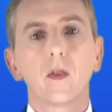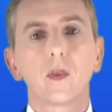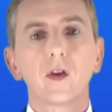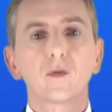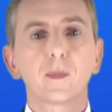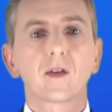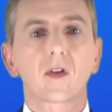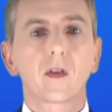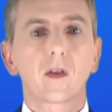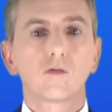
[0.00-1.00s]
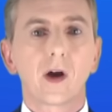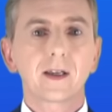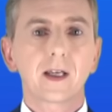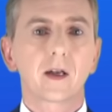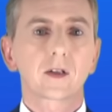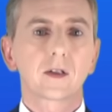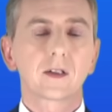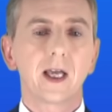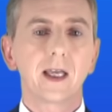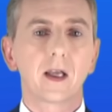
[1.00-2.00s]
This means that in the right-hand
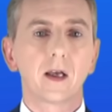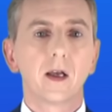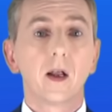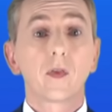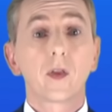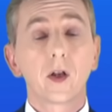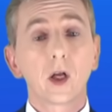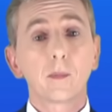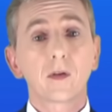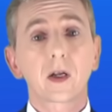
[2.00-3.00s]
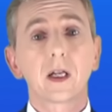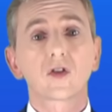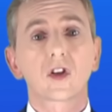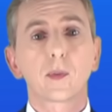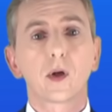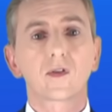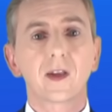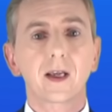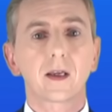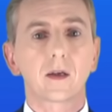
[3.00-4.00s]
container, the number of collisions per
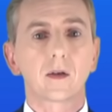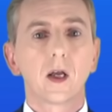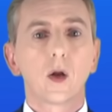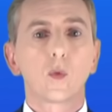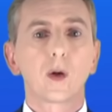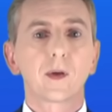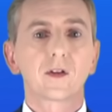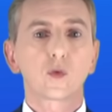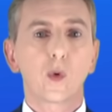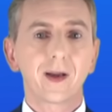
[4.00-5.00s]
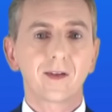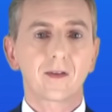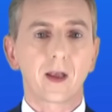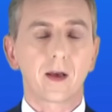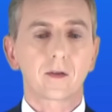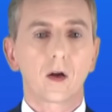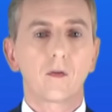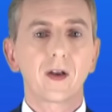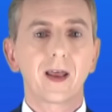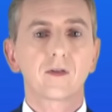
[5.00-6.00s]
second will be twice that
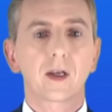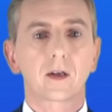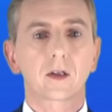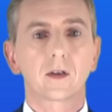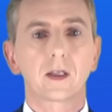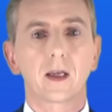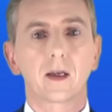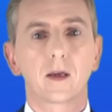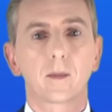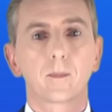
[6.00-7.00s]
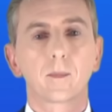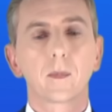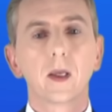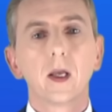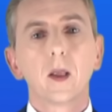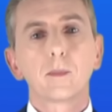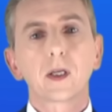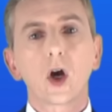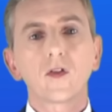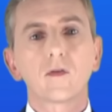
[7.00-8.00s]
of the left-hand container.
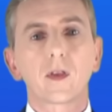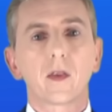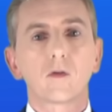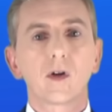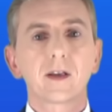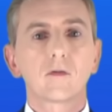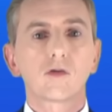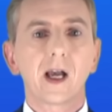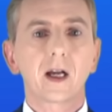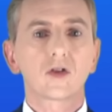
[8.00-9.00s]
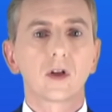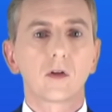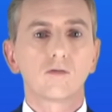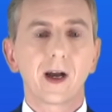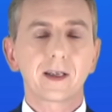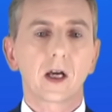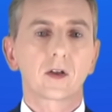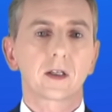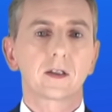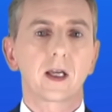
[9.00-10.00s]
Because of that, the rate of reaction in the
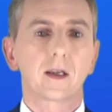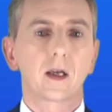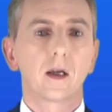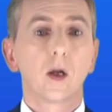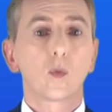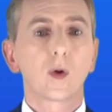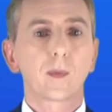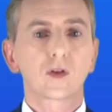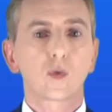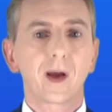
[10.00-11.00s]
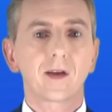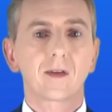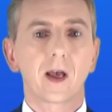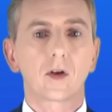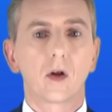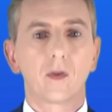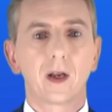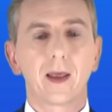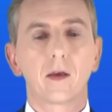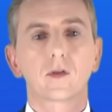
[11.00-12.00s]
right-hand container will be twice that on the
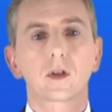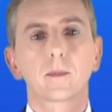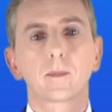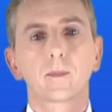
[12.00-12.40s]
left.